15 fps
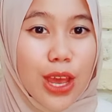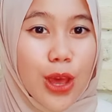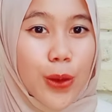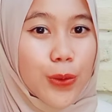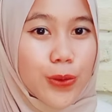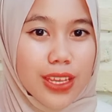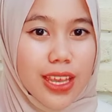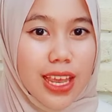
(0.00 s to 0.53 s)

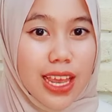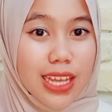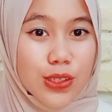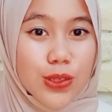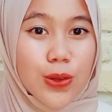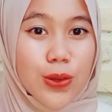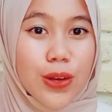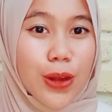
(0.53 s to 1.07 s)
UIN
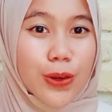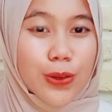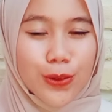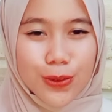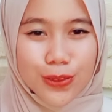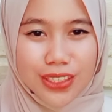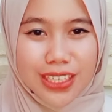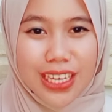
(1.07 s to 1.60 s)
Sunan
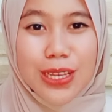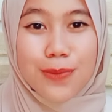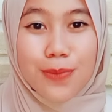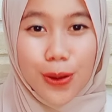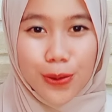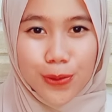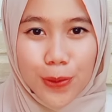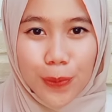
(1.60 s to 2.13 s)
Gunung Jati,
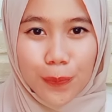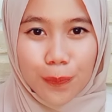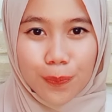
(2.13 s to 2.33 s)
Bandung.